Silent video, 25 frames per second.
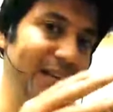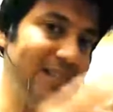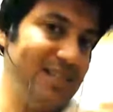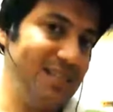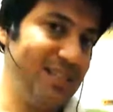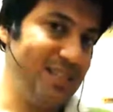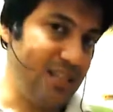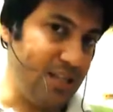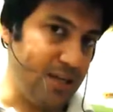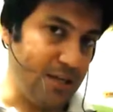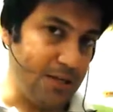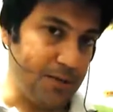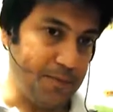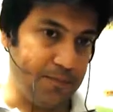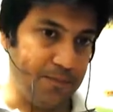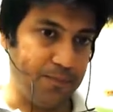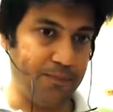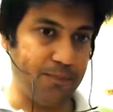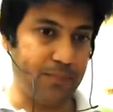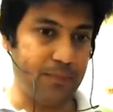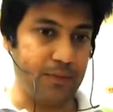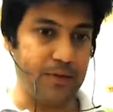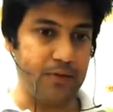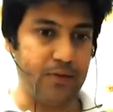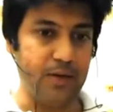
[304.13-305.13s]
CA,
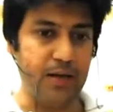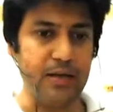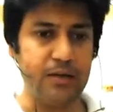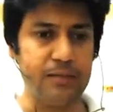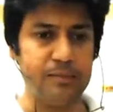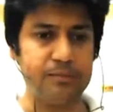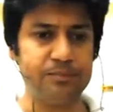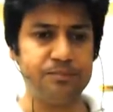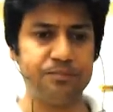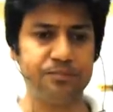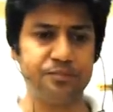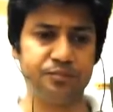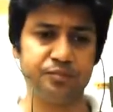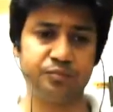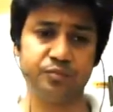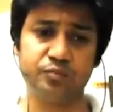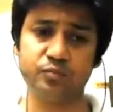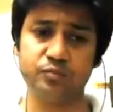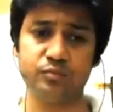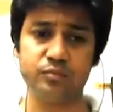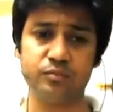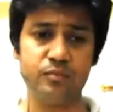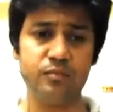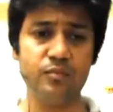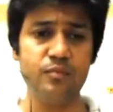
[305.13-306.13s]
right?
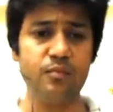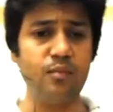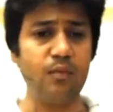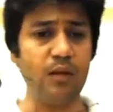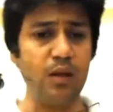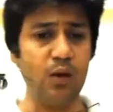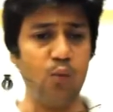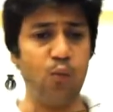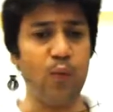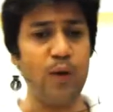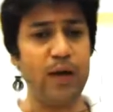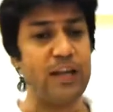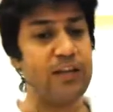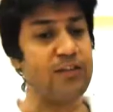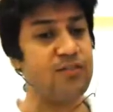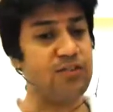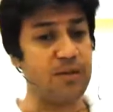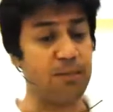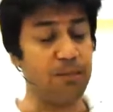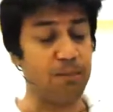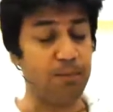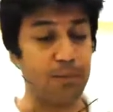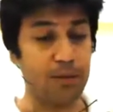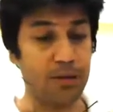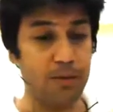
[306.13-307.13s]
Very
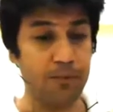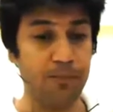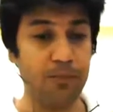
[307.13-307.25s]
simple.